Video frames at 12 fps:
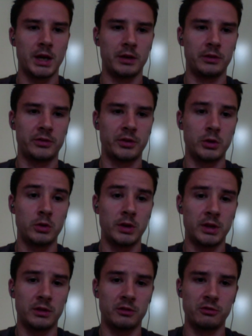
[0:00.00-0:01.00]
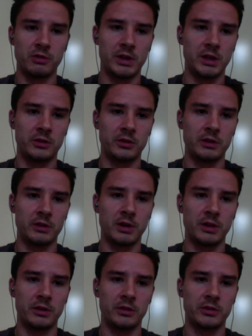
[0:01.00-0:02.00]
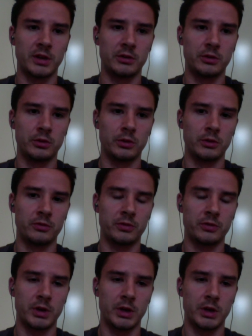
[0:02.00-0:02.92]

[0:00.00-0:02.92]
And um, so you can really easily create this schedule of,